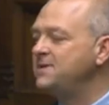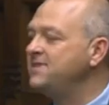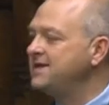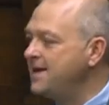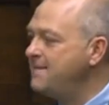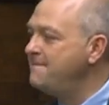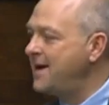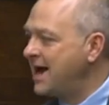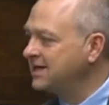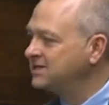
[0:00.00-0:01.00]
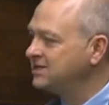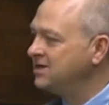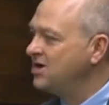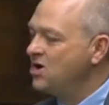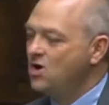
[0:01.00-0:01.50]
the impact
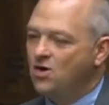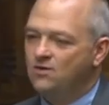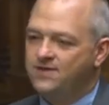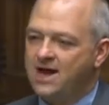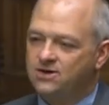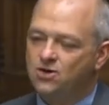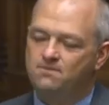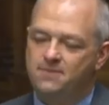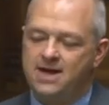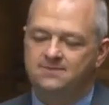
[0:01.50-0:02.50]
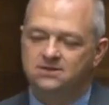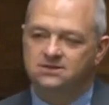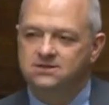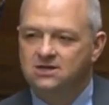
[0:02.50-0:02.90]
of that non-payment